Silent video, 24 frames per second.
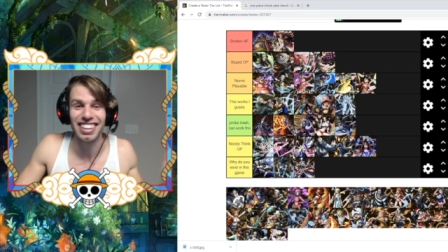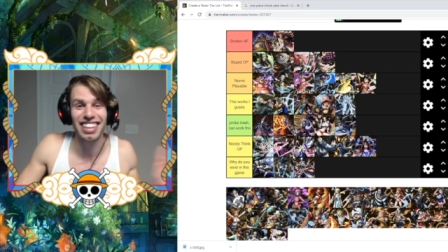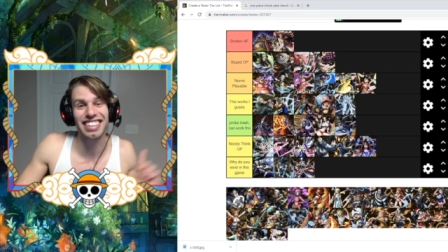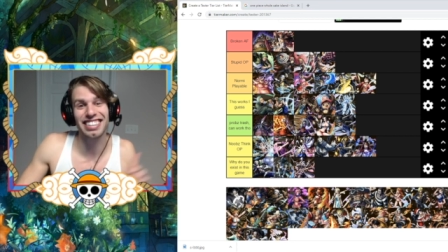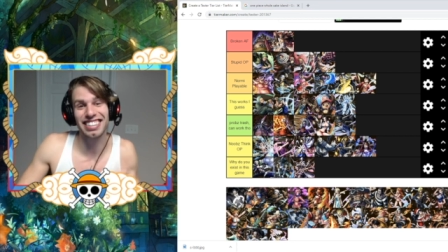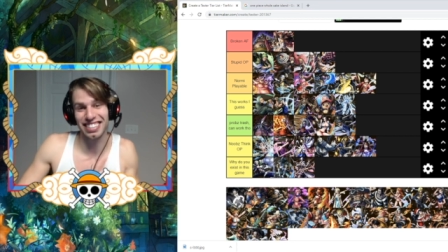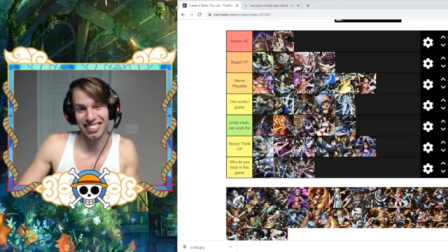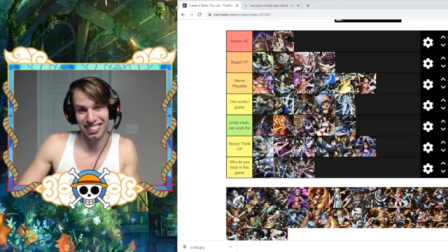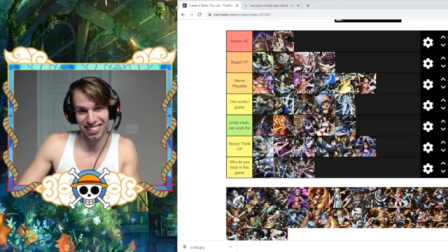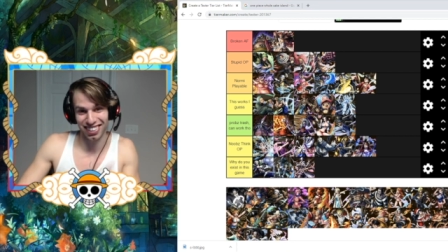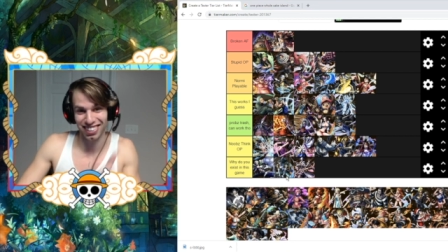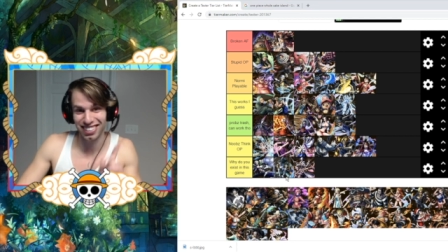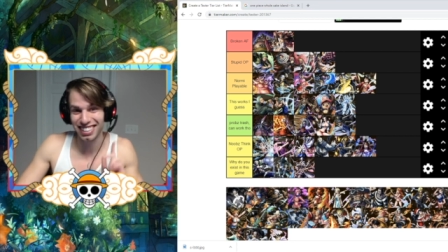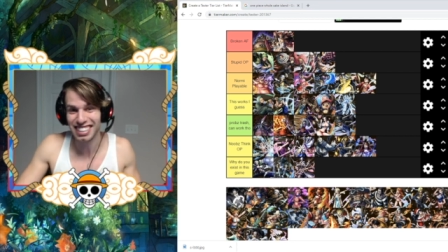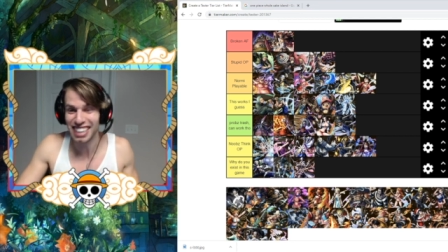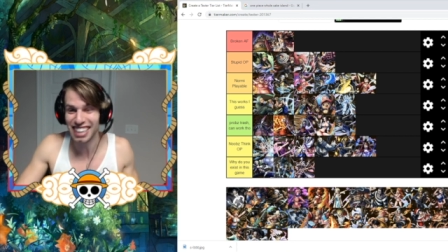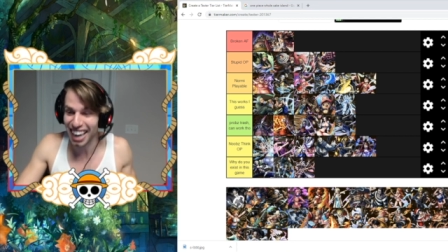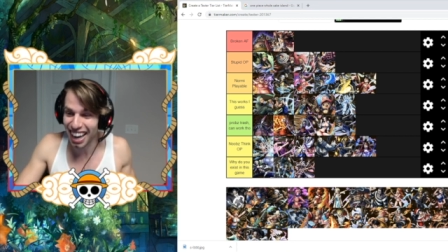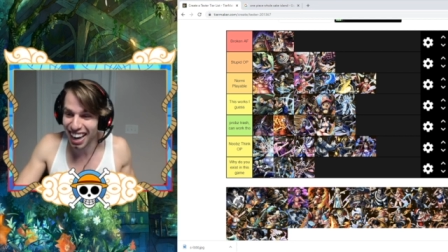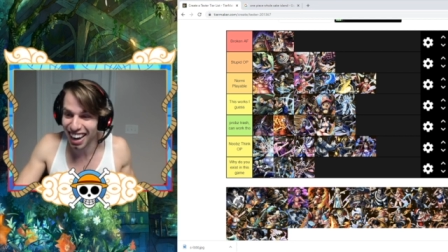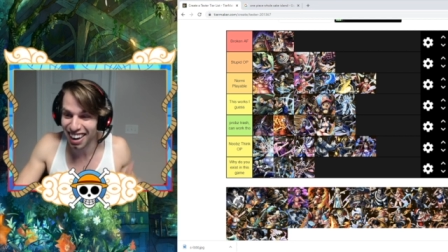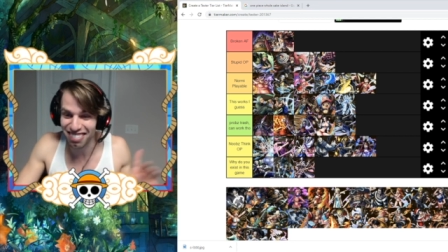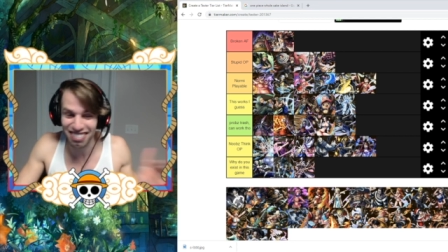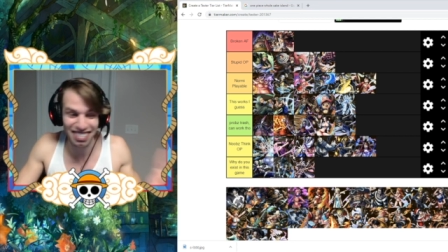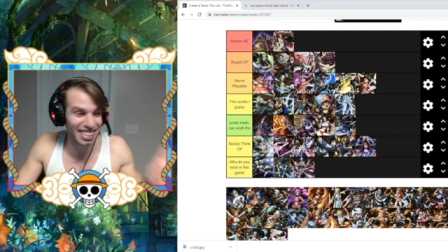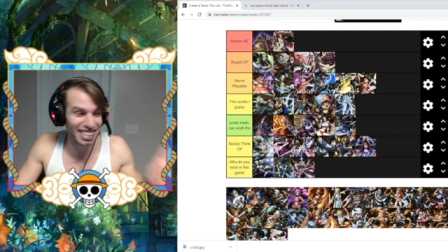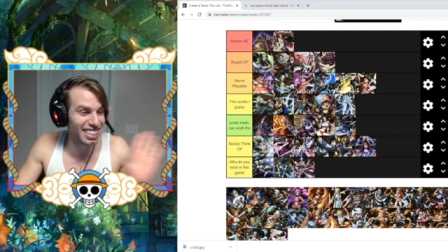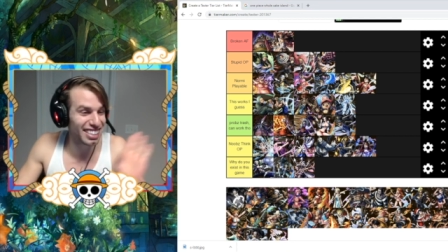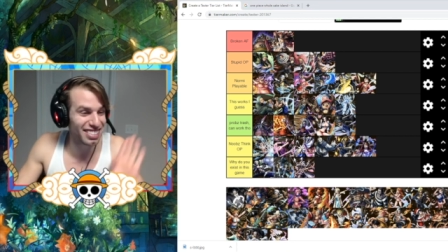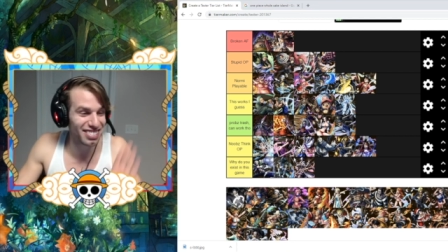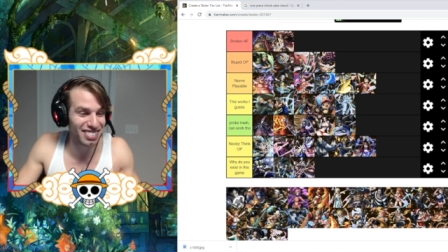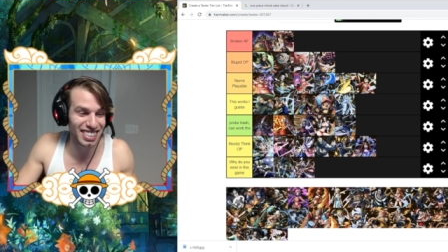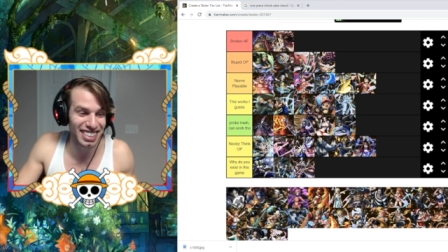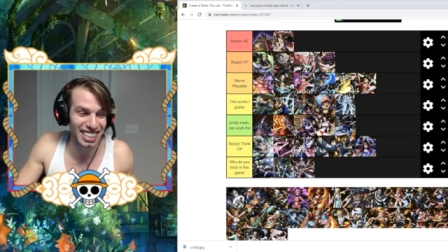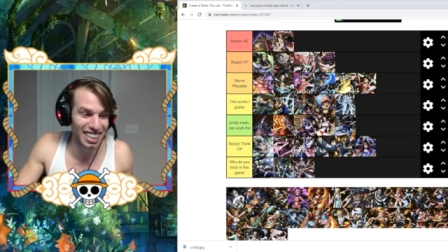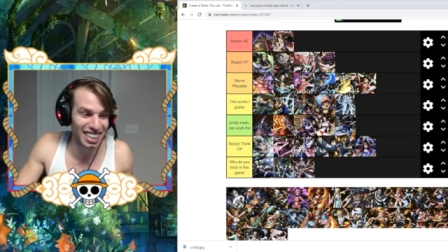That's the only time, and
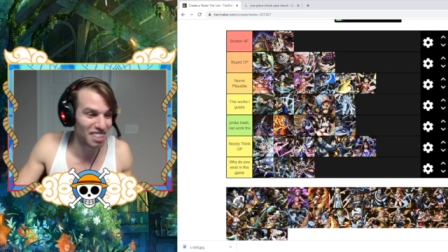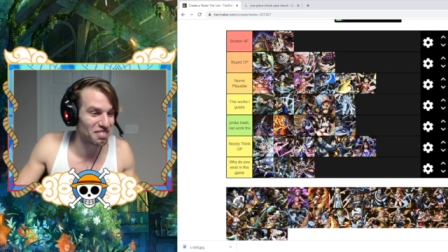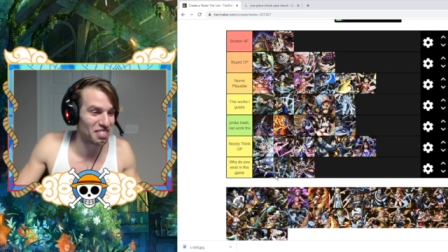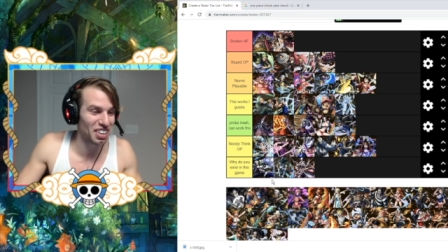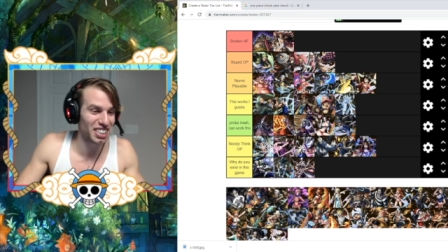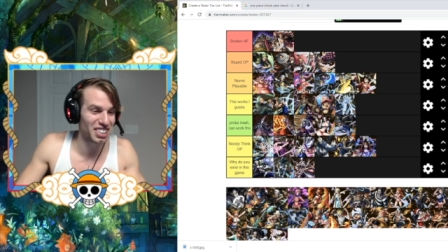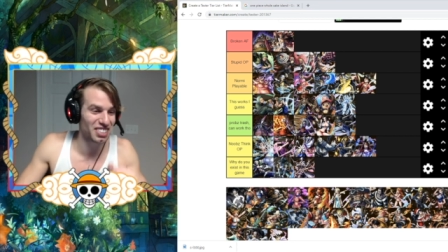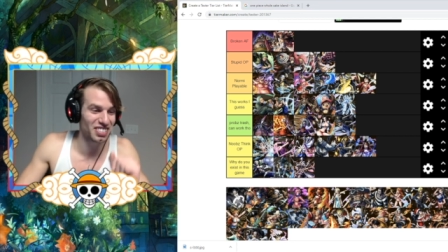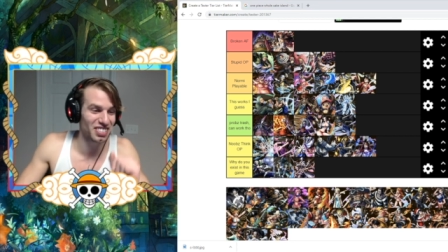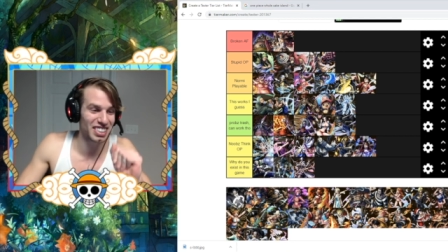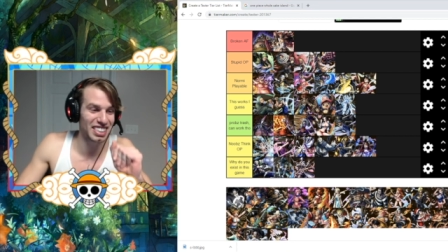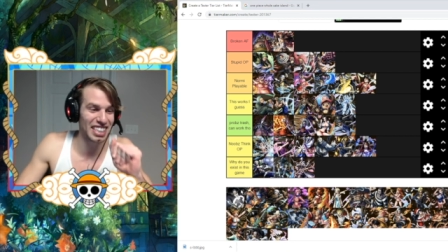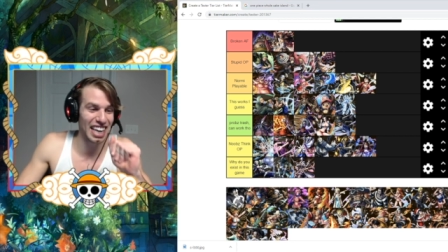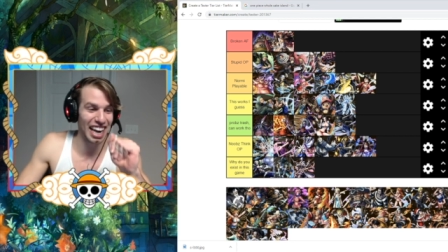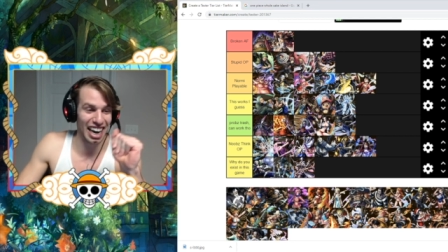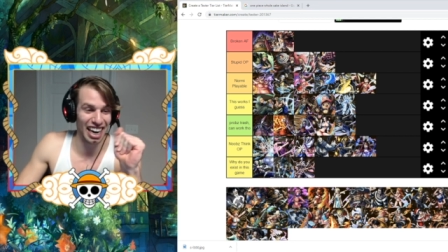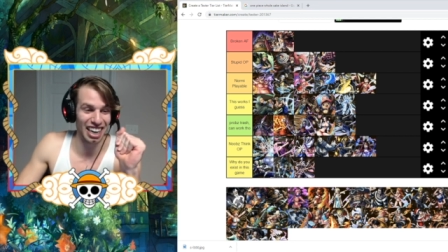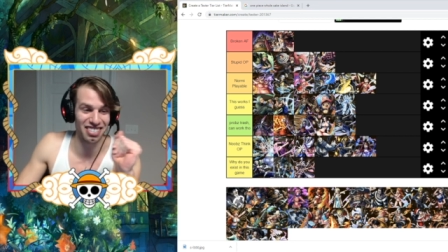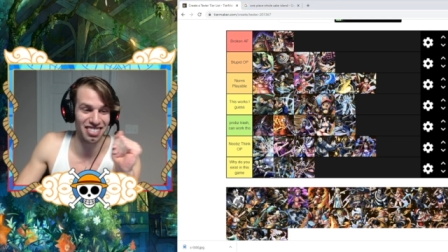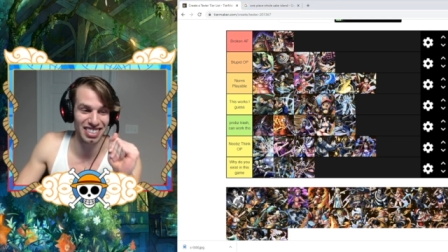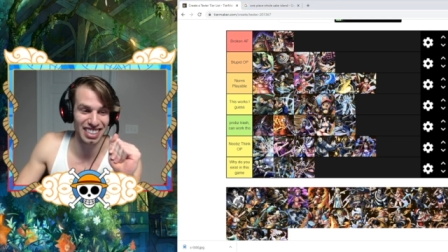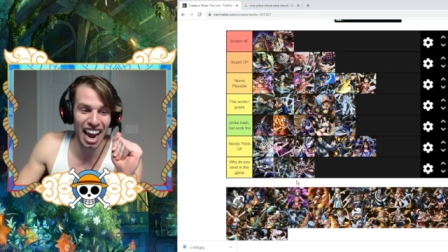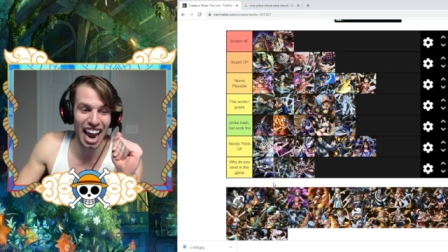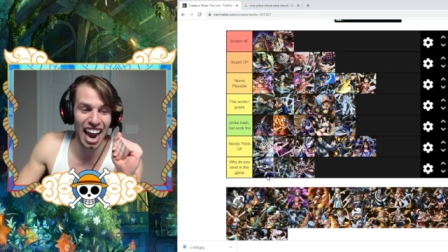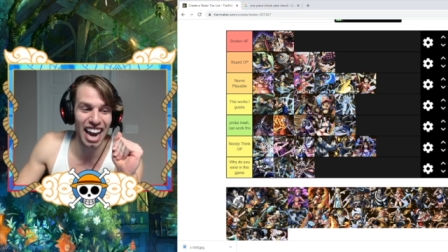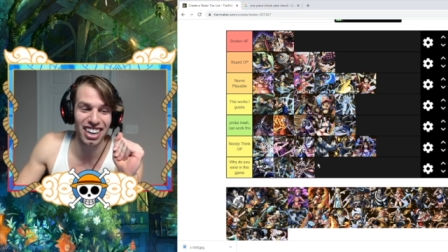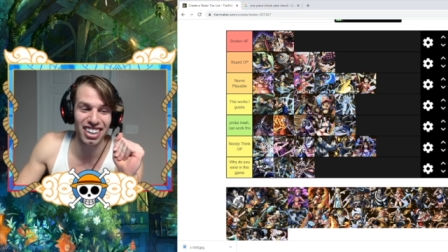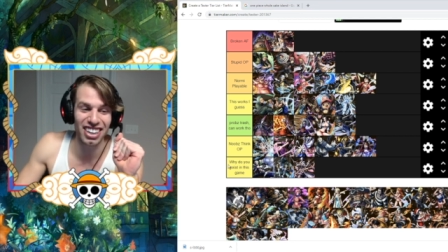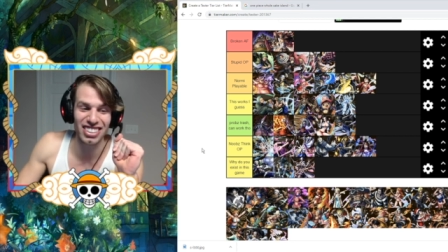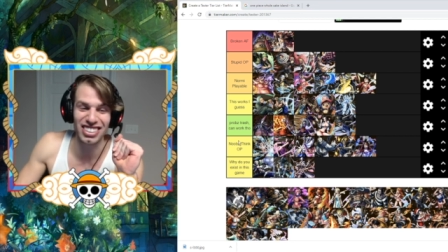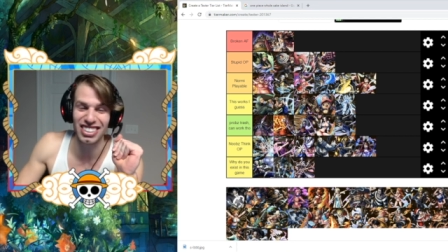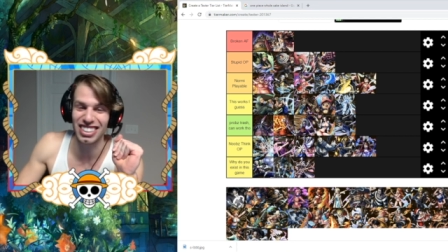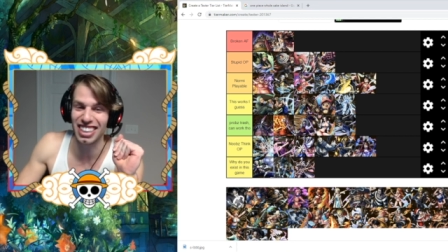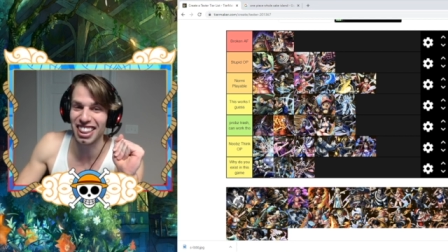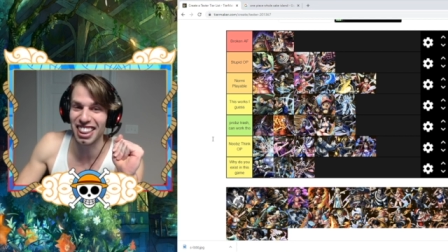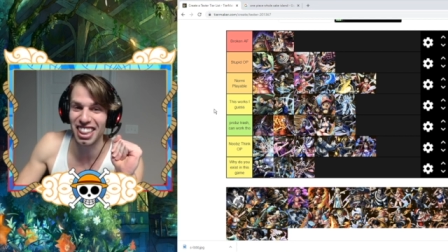I've seen it multiple times.
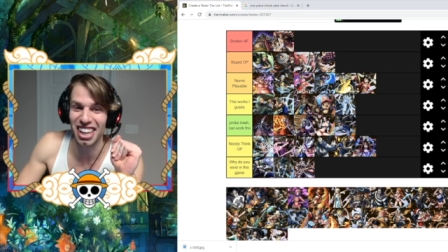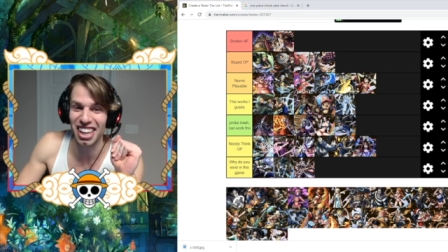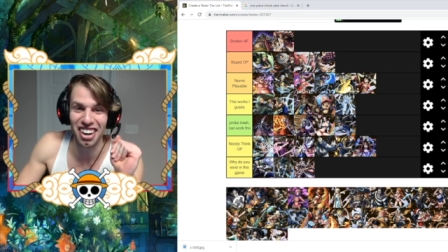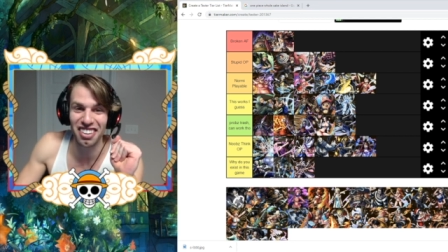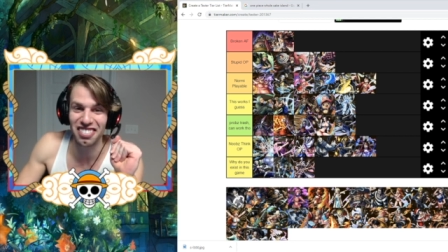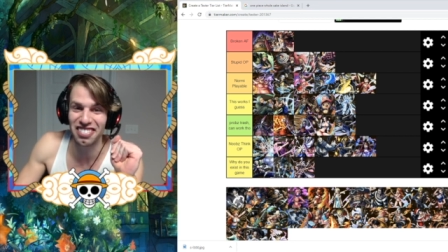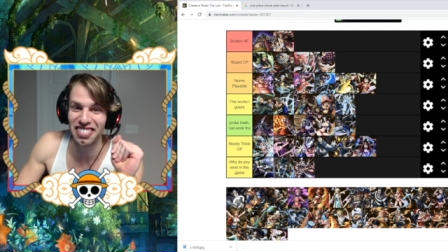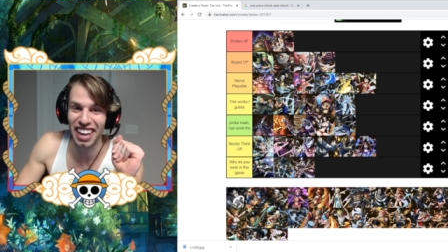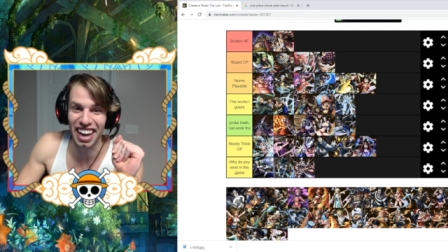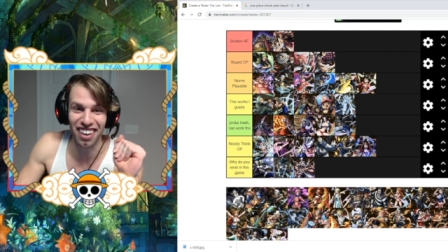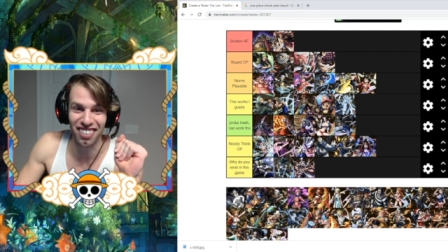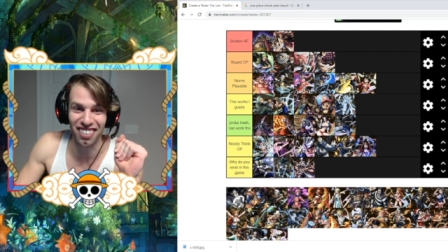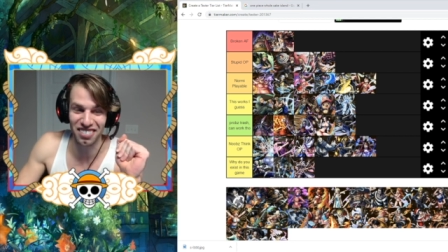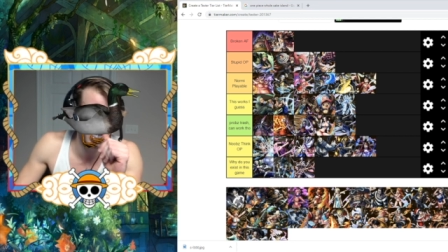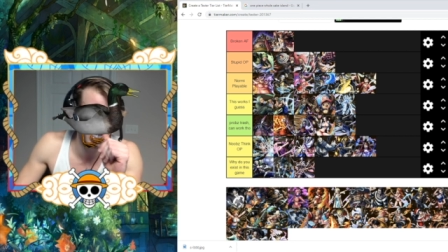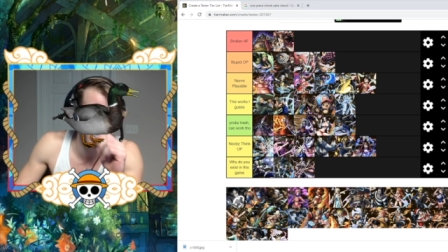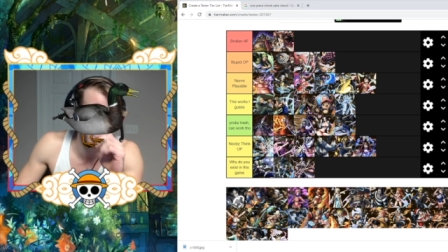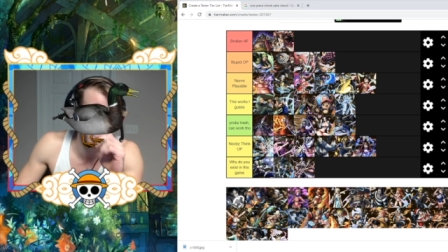Hackers love that.